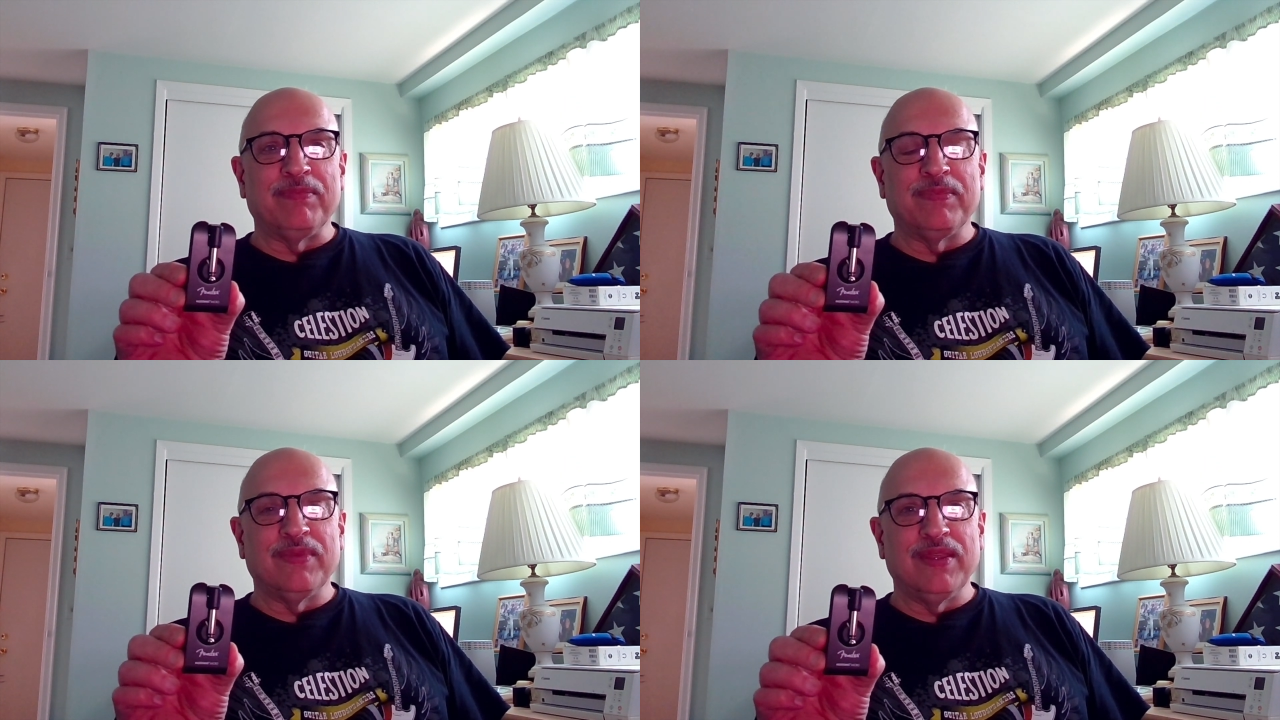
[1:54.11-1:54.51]

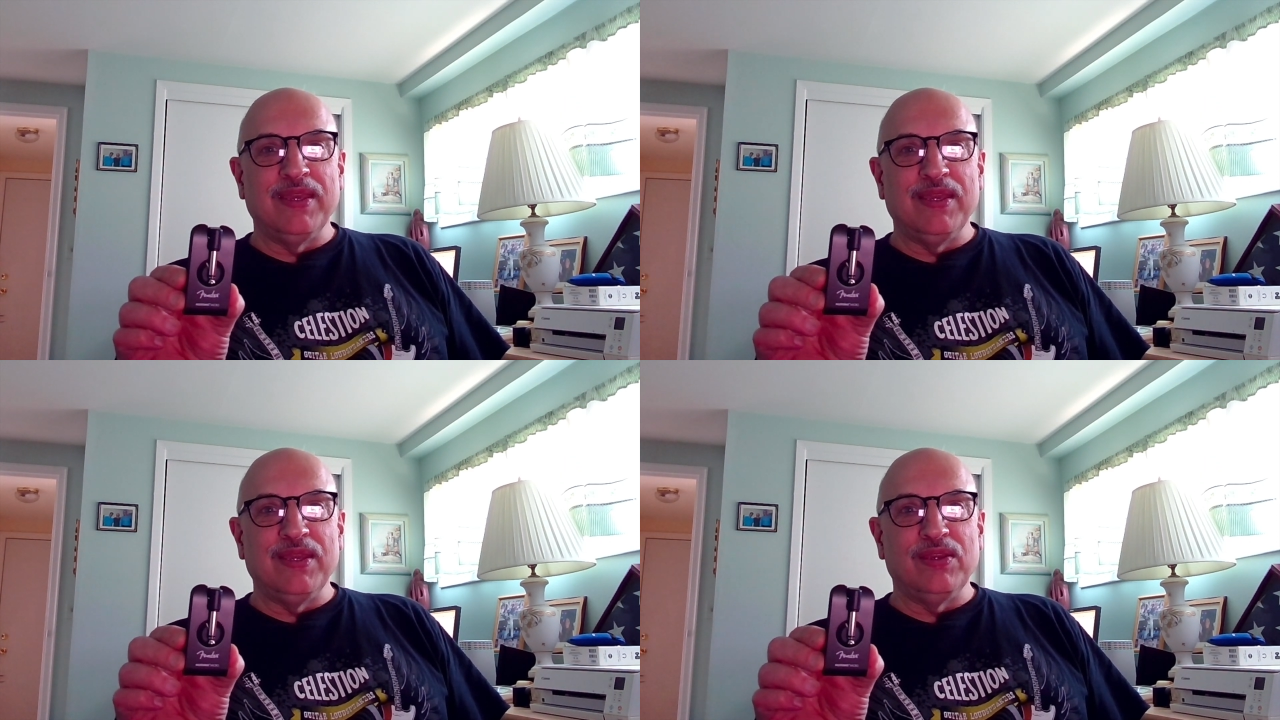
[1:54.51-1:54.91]

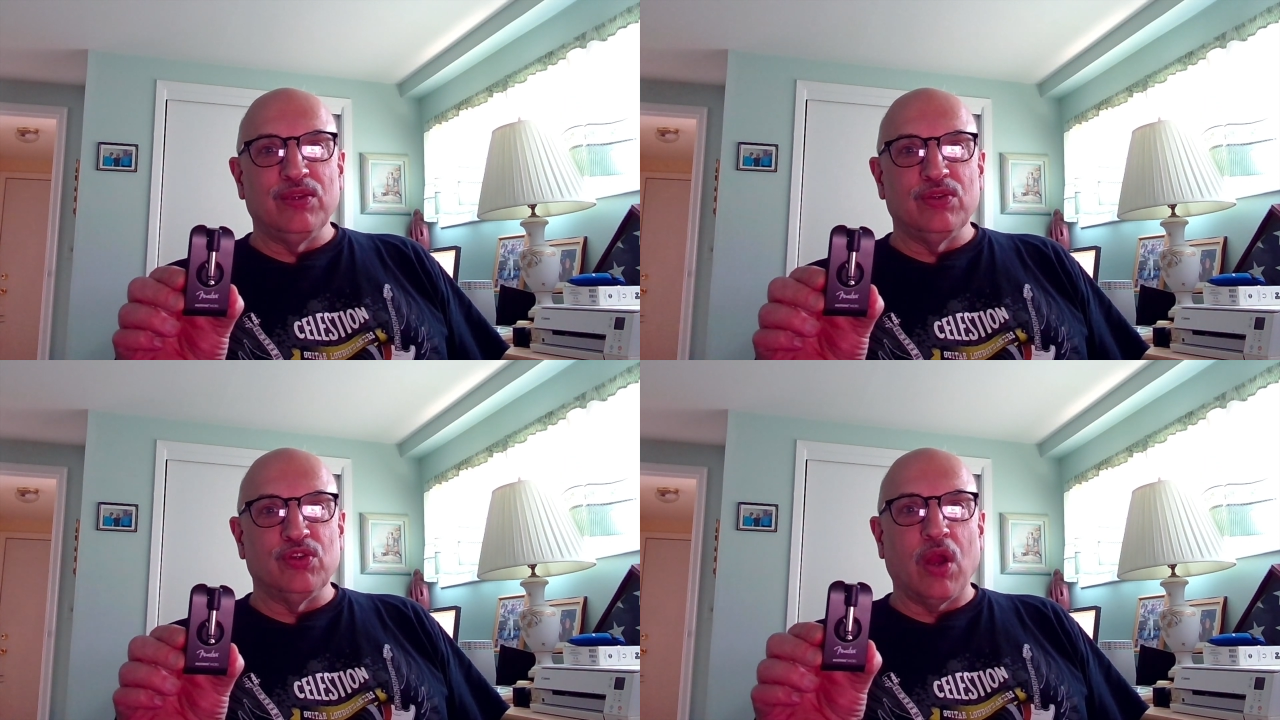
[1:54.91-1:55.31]

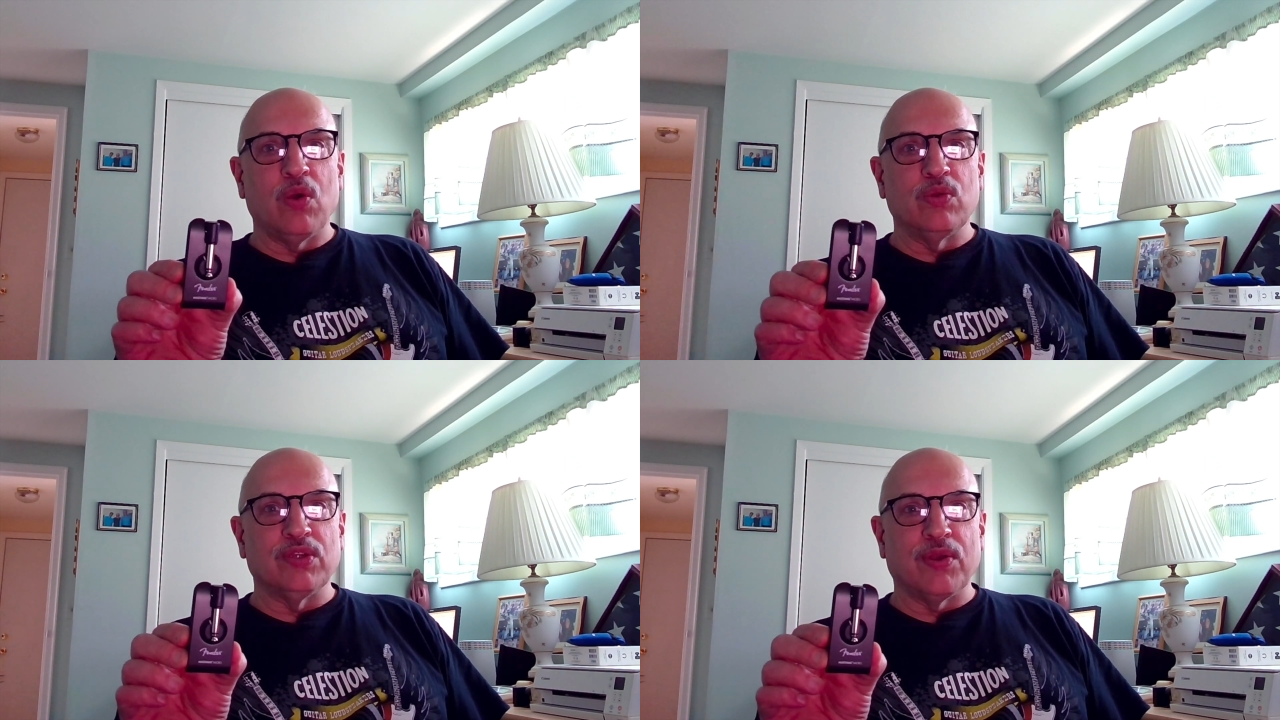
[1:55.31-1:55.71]
the
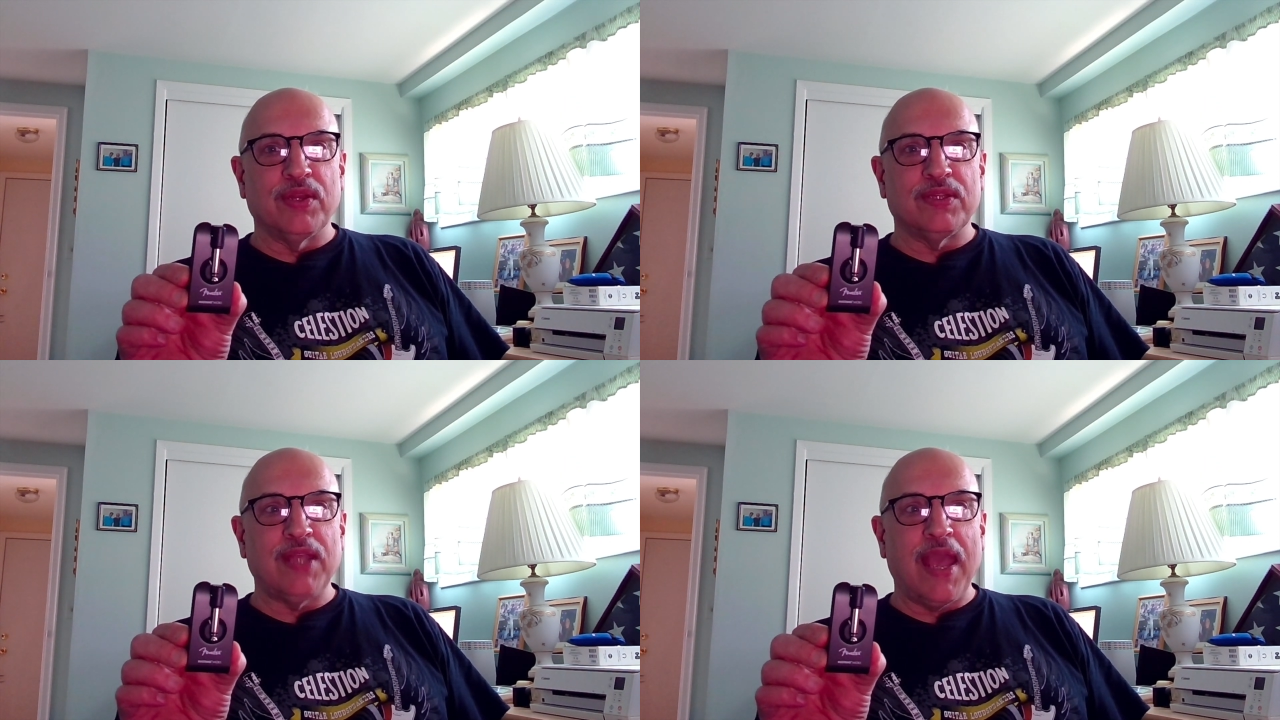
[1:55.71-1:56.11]
Joe, turn
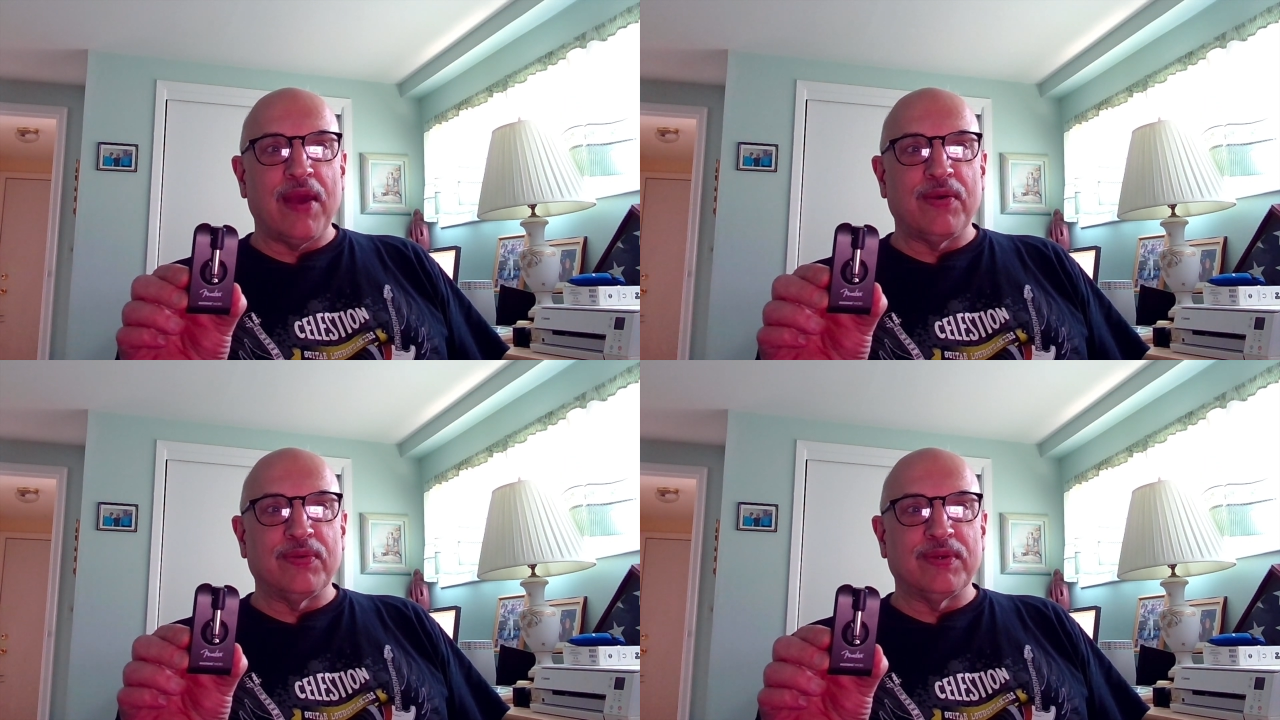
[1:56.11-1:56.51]
it
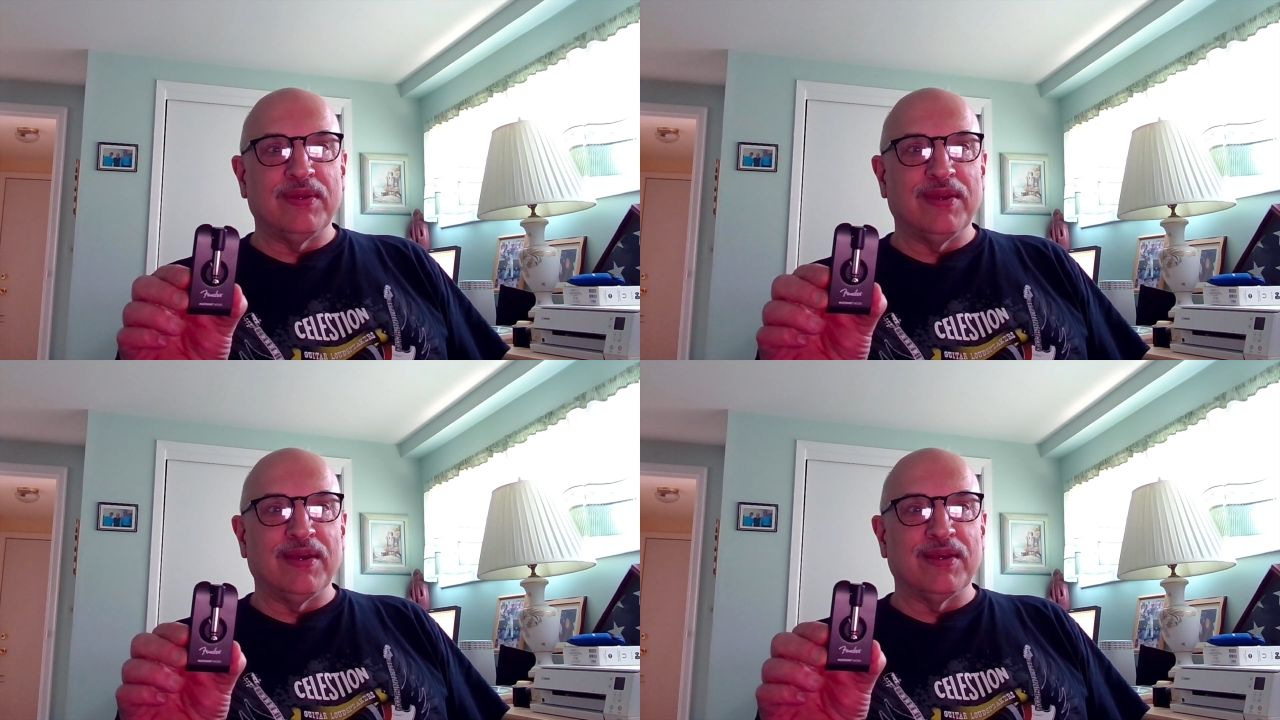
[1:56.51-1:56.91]
down,